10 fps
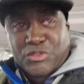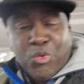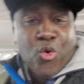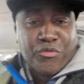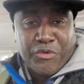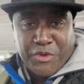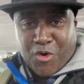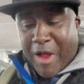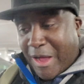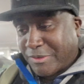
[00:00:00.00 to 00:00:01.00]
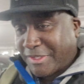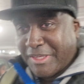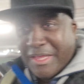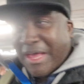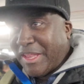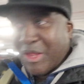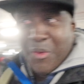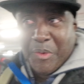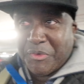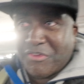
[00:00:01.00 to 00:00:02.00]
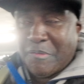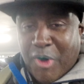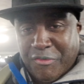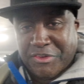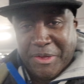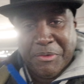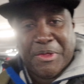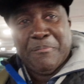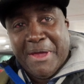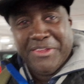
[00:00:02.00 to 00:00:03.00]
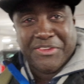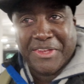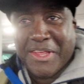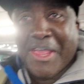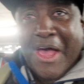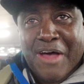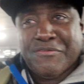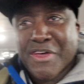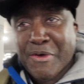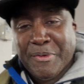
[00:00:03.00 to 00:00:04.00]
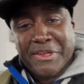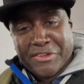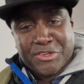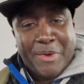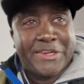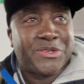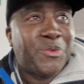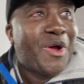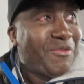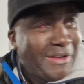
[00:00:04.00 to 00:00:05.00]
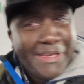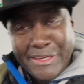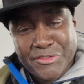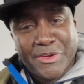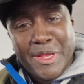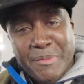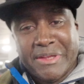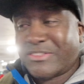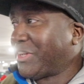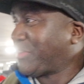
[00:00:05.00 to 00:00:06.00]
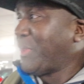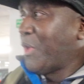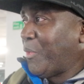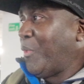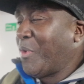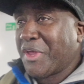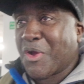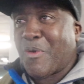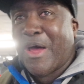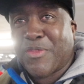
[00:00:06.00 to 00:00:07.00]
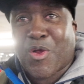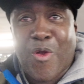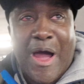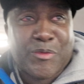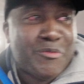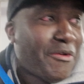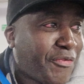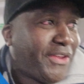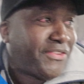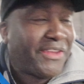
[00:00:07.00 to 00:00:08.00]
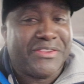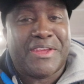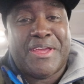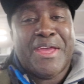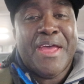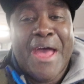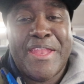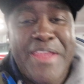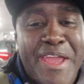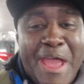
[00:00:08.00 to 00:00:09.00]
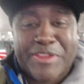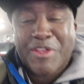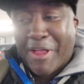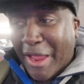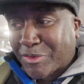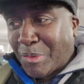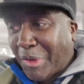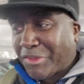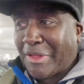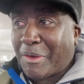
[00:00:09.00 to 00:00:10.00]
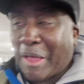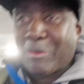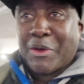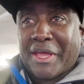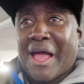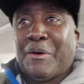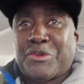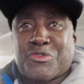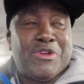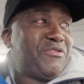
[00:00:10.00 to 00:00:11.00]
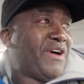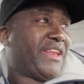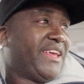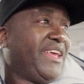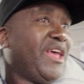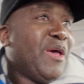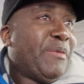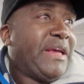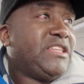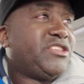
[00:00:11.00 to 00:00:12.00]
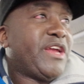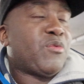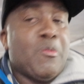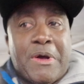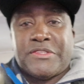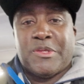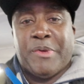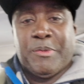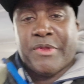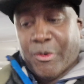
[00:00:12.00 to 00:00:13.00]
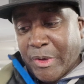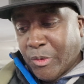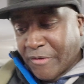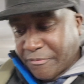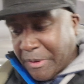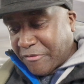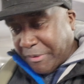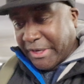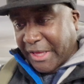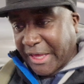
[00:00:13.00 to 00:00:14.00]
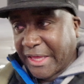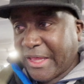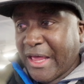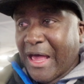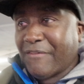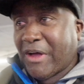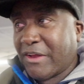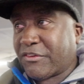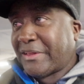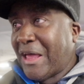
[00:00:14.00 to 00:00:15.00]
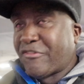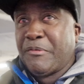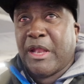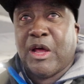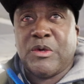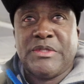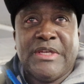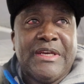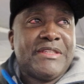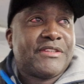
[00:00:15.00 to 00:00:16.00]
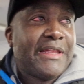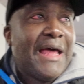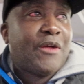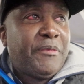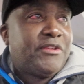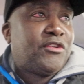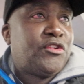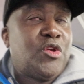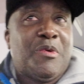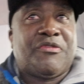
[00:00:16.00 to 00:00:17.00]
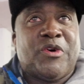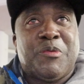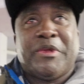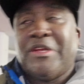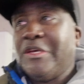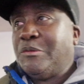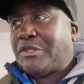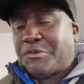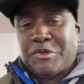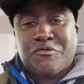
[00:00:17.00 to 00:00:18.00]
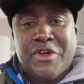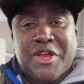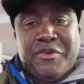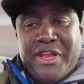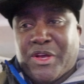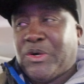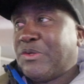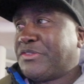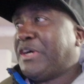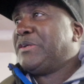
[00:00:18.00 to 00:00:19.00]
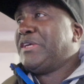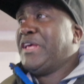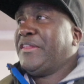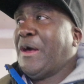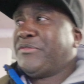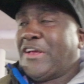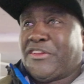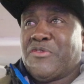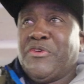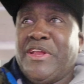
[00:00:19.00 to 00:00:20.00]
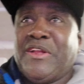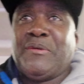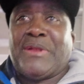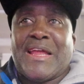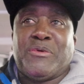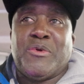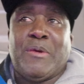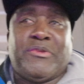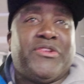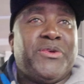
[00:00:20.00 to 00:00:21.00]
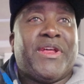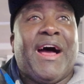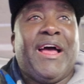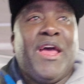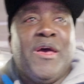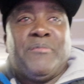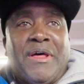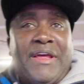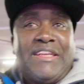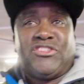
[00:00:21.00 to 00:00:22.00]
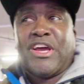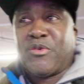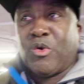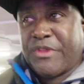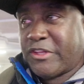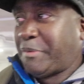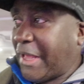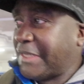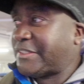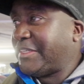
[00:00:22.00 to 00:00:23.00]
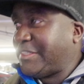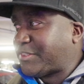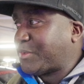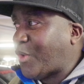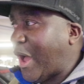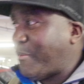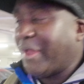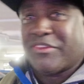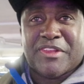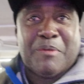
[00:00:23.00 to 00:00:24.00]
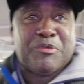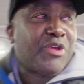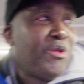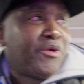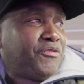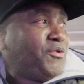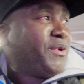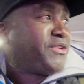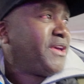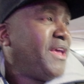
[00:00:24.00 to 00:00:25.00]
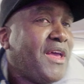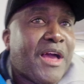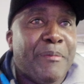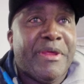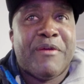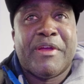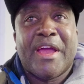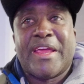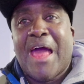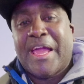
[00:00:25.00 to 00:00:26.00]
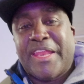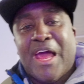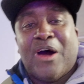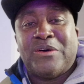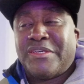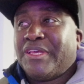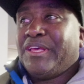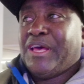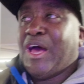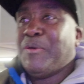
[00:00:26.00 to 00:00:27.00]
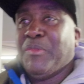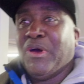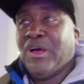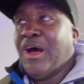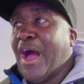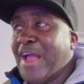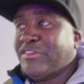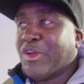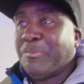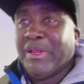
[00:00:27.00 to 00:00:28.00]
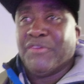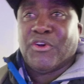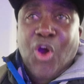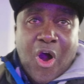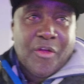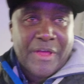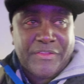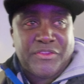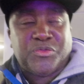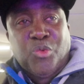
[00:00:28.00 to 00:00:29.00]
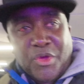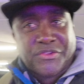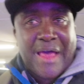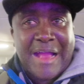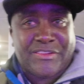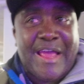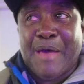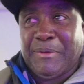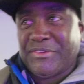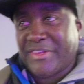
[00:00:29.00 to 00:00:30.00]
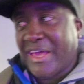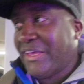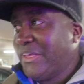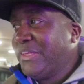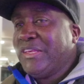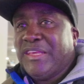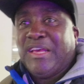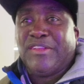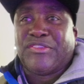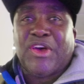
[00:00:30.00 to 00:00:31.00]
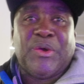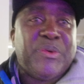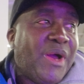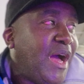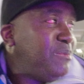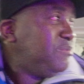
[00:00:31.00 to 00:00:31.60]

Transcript: I just walked through the crowd and no one was even bothered. It was amazing. I've never been in a situation where I've literally been just walking around the crowd with my 360. And yeah, you had the occasional person that kept looking out, which is really funny. But in general, most of the people that have been here have kind of just left me alone, just allowed me to just do my filming, which has been really cool. So that was actually really cool. I'm glad we were able to do that. But in general, this place is quite amazing. I'm so looking forward to coming here again and hanging out. I actually completely forgot that this was actually happening today, and so